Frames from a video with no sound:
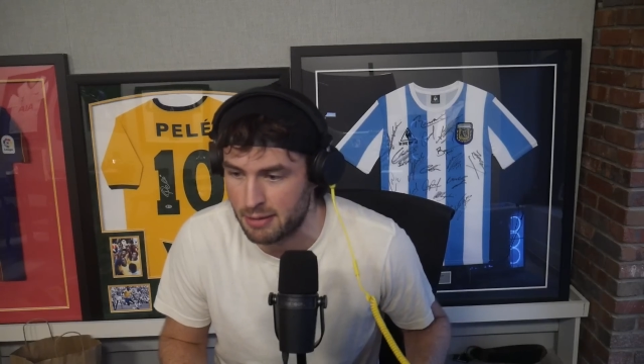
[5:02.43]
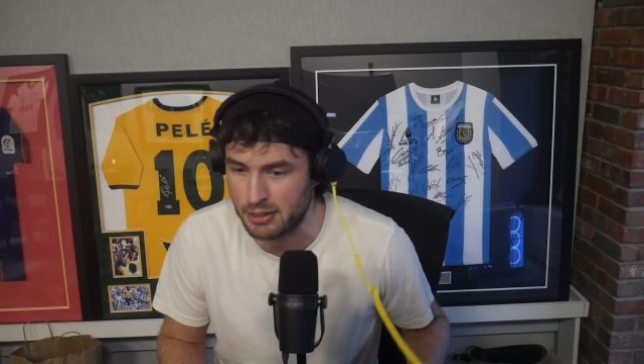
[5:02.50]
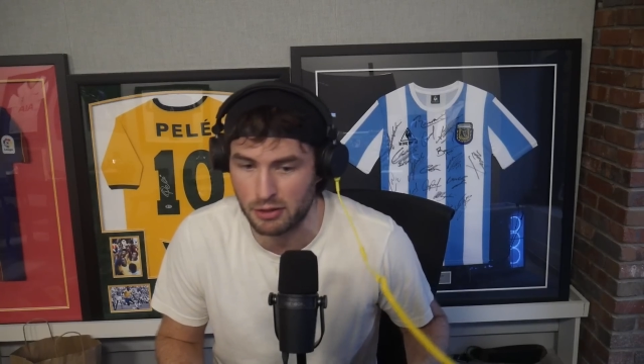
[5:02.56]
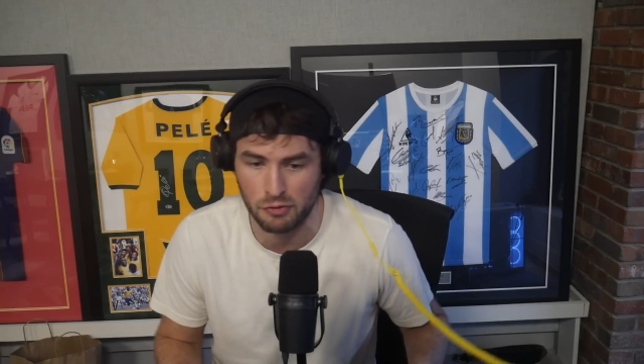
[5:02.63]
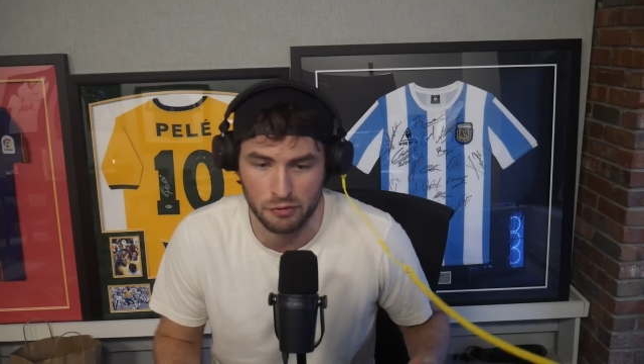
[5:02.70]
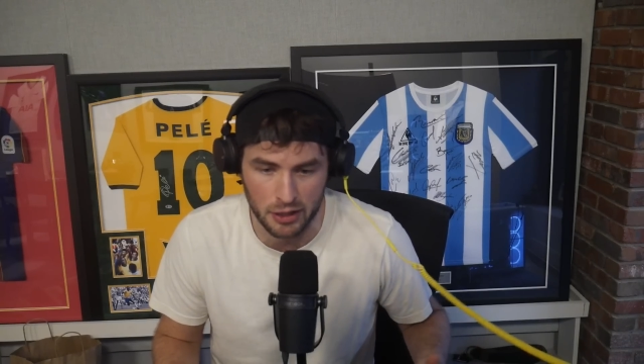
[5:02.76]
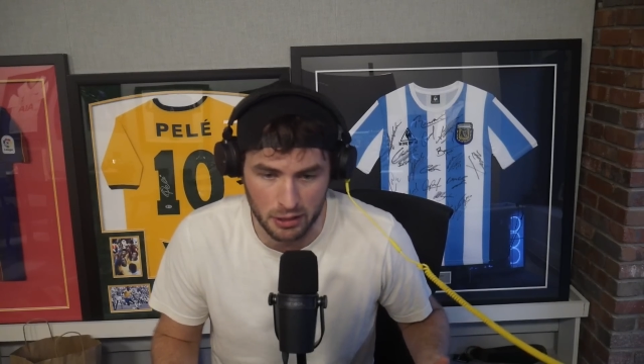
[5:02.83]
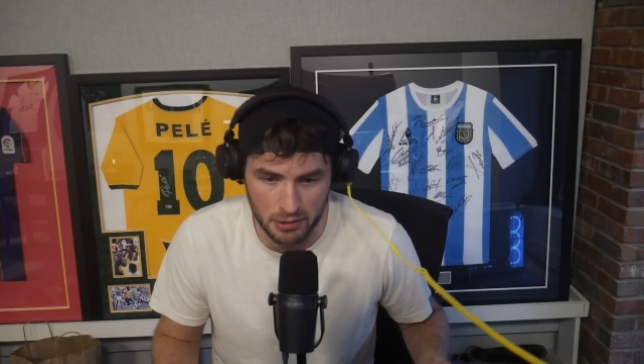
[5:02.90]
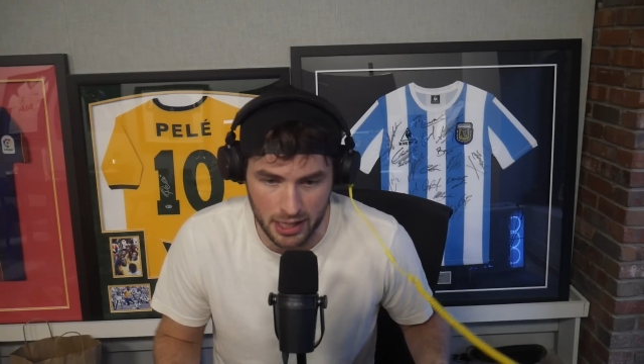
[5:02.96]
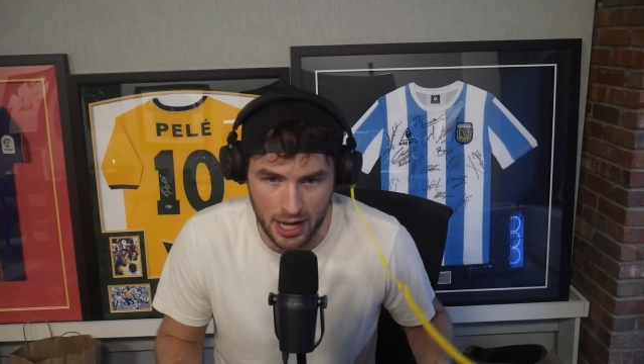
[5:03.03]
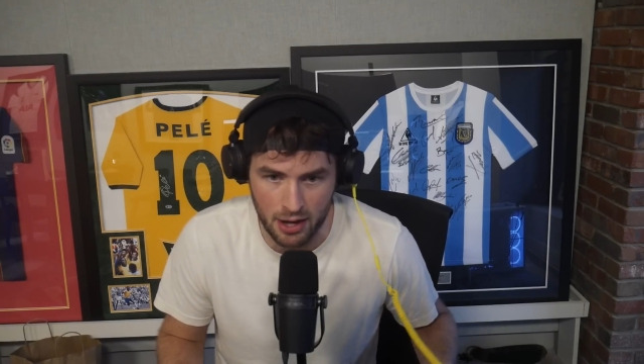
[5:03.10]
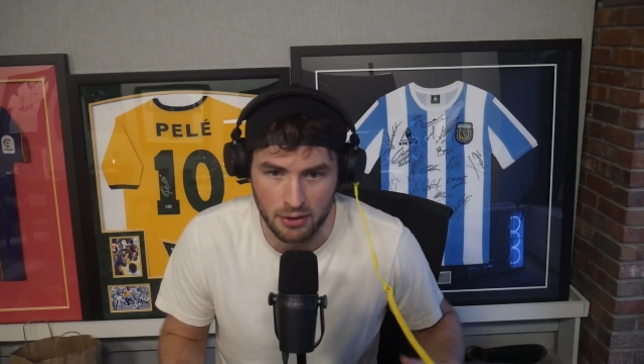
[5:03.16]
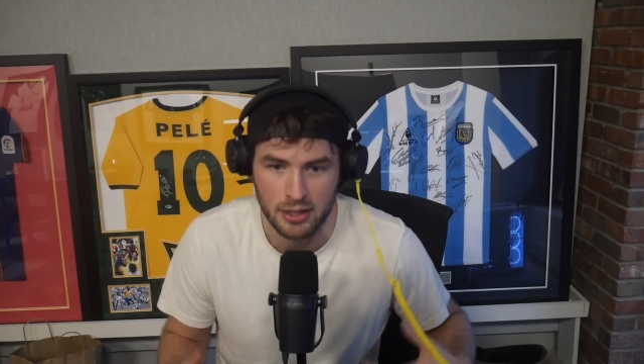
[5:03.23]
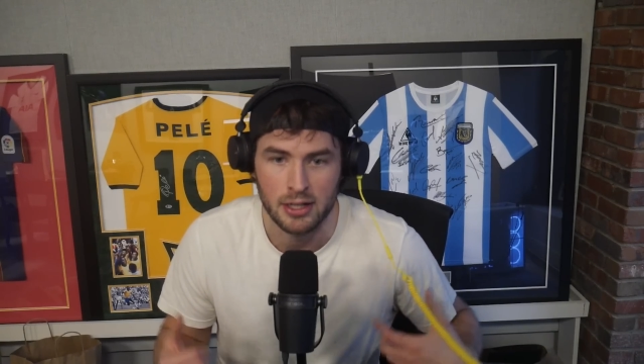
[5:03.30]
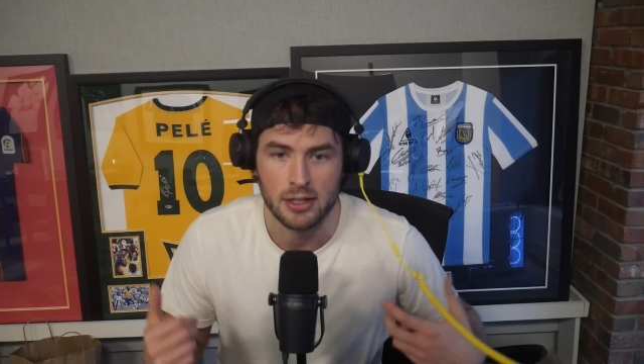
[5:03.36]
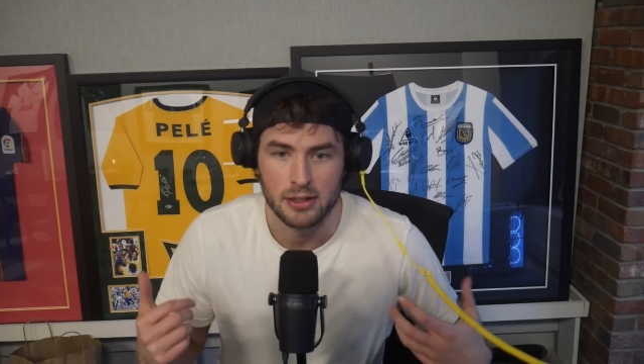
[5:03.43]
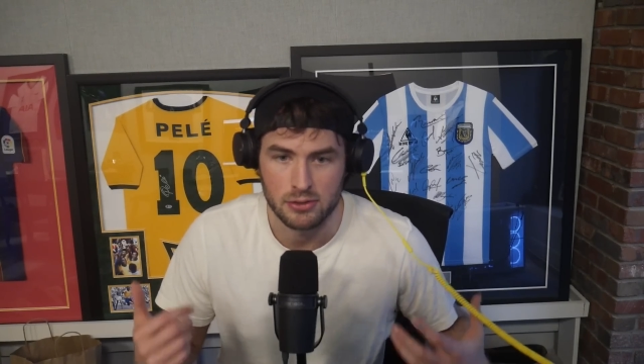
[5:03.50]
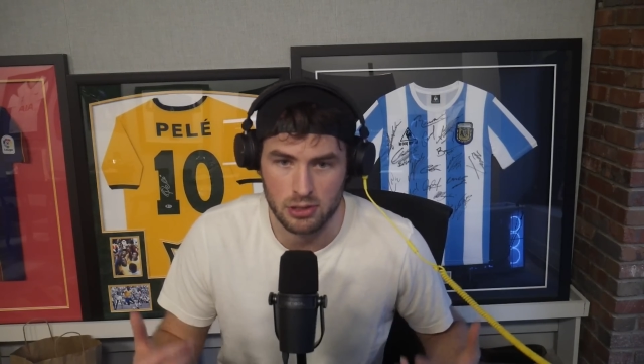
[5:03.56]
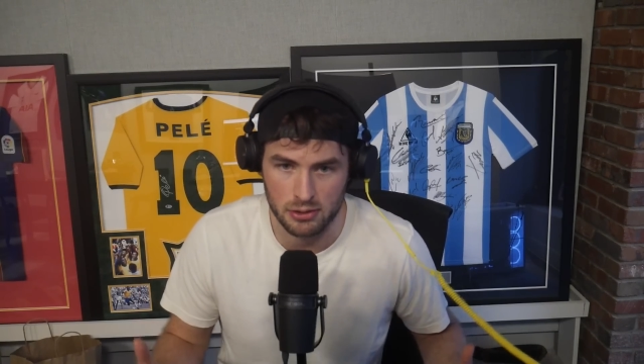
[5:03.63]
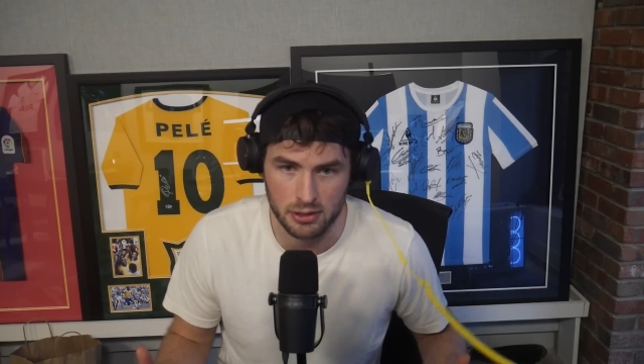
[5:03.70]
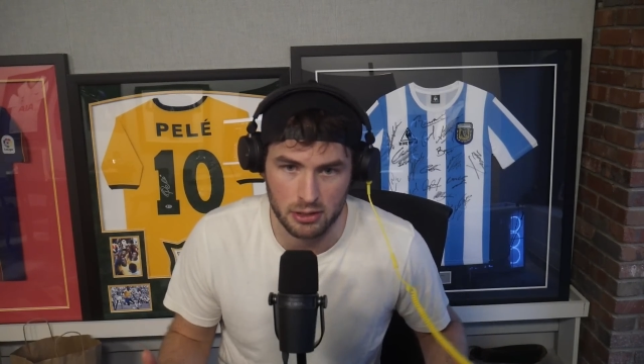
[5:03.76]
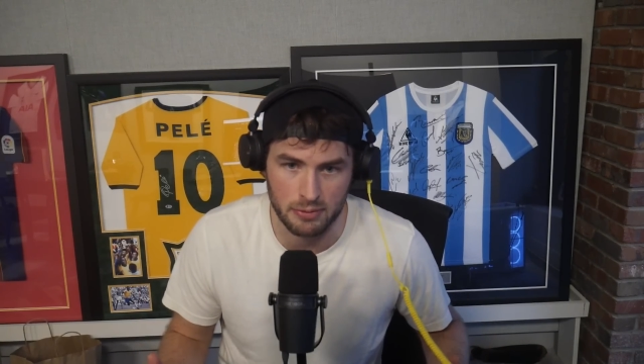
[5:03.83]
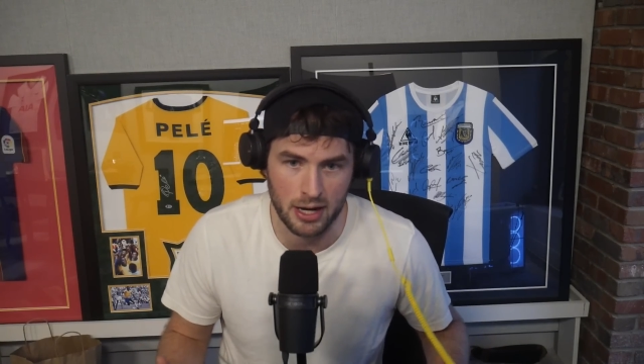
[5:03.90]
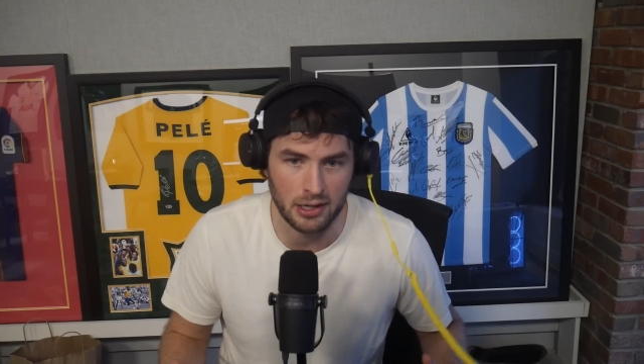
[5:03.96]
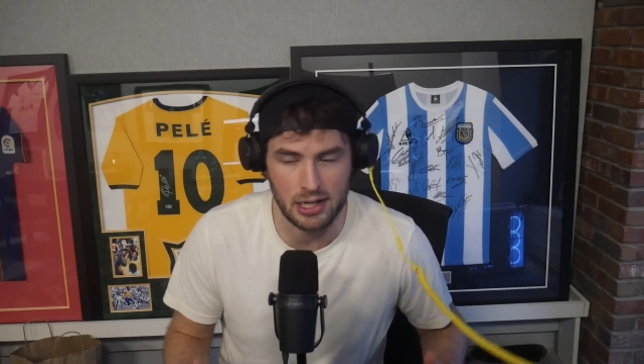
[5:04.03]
He can figure it out, turn it around.